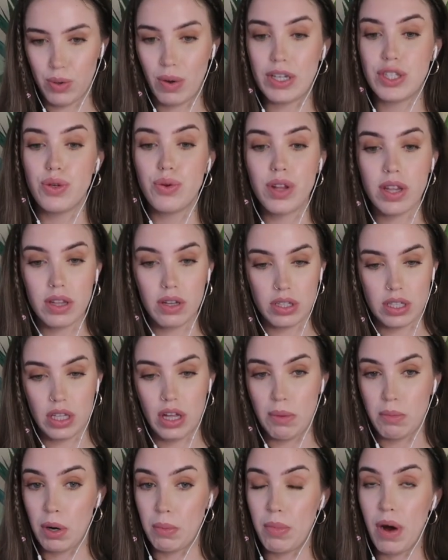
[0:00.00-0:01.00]
So I do think there's a
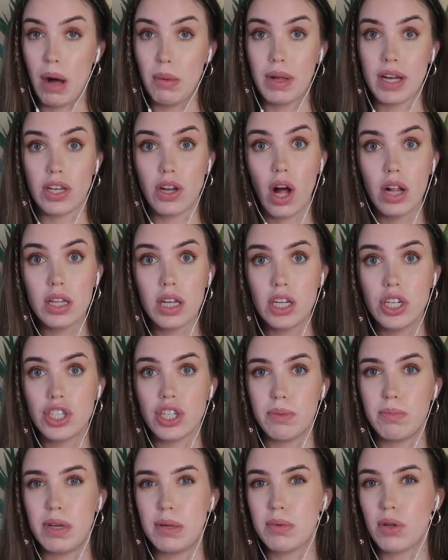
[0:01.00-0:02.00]
lot more public
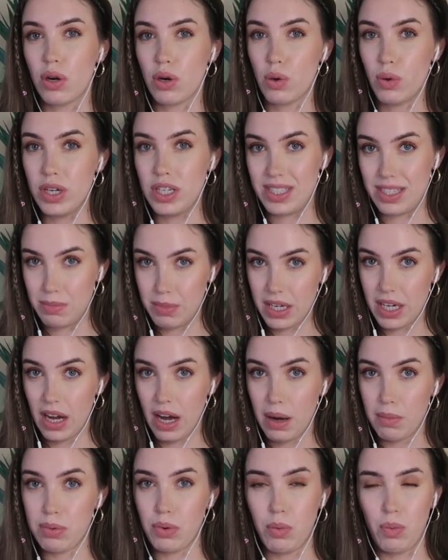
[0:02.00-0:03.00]
knowledge, and people are going to speak
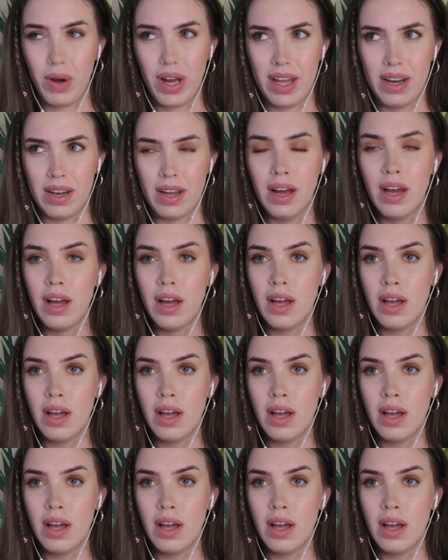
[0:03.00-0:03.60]
up when